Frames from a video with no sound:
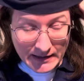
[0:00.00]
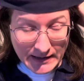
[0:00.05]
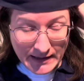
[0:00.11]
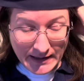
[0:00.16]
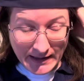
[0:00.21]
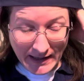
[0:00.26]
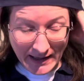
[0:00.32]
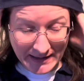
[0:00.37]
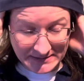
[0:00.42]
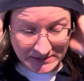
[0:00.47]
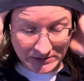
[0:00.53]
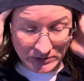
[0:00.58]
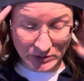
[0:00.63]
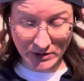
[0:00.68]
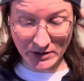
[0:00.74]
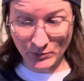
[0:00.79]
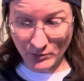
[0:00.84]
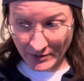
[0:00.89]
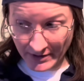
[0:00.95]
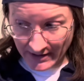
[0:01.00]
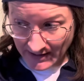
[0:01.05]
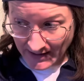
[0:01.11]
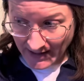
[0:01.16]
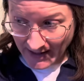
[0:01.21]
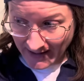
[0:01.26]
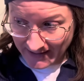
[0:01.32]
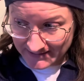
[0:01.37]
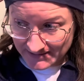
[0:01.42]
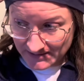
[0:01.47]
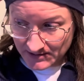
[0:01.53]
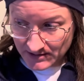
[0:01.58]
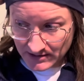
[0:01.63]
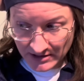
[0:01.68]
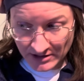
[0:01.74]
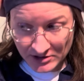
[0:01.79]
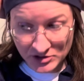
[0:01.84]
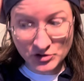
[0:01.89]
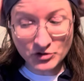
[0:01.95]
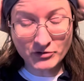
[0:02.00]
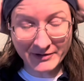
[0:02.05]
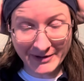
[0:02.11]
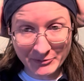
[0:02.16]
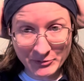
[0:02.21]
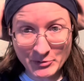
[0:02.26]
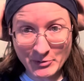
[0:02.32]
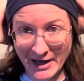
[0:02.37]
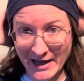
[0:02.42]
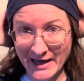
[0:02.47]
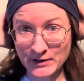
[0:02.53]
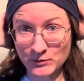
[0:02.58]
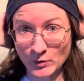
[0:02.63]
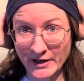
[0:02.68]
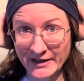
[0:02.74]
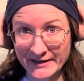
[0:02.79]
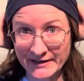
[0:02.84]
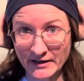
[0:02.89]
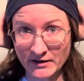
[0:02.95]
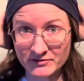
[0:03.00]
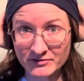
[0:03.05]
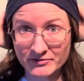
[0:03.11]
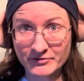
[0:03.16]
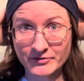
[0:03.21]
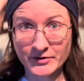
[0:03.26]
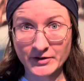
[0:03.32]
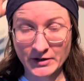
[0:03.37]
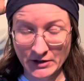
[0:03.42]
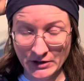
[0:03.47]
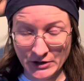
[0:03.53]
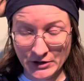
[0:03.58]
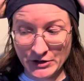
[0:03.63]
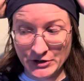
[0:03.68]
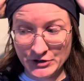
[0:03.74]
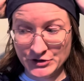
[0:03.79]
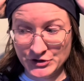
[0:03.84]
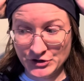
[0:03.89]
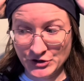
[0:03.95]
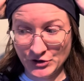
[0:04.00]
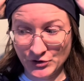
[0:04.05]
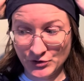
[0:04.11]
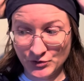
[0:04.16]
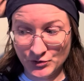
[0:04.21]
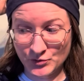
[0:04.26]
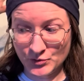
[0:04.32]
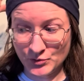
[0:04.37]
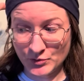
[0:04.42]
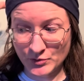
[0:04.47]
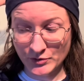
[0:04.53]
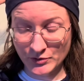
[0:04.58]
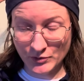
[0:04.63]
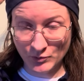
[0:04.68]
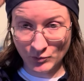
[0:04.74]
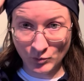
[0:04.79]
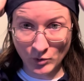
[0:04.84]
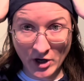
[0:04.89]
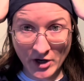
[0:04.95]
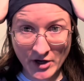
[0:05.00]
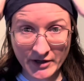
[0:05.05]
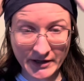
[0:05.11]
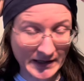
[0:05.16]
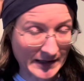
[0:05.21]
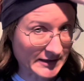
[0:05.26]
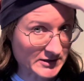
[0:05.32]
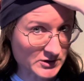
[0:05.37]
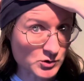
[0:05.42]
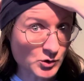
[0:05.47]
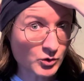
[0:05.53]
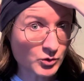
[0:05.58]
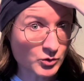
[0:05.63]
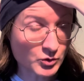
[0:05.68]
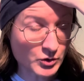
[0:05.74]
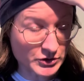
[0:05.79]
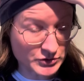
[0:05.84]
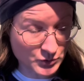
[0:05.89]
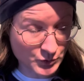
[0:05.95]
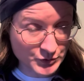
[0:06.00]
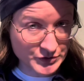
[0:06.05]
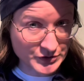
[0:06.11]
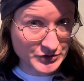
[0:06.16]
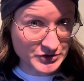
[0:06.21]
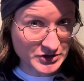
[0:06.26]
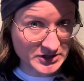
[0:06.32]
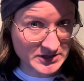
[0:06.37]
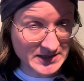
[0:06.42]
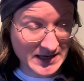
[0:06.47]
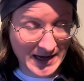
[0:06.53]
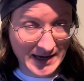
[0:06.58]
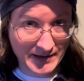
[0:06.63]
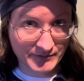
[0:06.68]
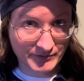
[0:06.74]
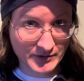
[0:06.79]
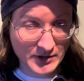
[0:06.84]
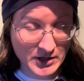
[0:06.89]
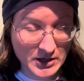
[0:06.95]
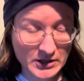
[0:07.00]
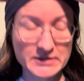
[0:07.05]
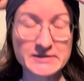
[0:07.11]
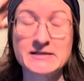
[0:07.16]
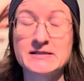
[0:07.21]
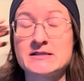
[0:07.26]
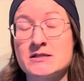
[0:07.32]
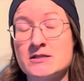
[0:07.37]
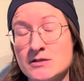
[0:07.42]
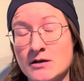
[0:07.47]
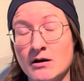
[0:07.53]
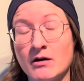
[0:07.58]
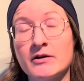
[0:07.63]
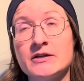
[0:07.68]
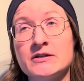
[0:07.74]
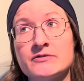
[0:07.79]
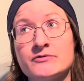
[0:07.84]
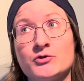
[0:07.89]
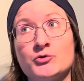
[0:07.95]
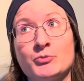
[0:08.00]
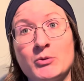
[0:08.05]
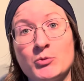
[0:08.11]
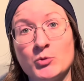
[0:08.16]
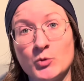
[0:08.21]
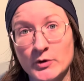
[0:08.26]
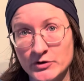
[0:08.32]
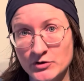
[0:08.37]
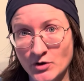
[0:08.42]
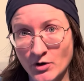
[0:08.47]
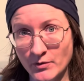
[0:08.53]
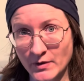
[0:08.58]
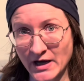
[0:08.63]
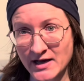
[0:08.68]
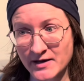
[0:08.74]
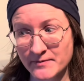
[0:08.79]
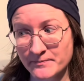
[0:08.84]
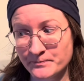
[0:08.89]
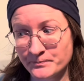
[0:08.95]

it doesn't grip my head well enough to work, and it also doesn't have, because it's designed for people with no hair,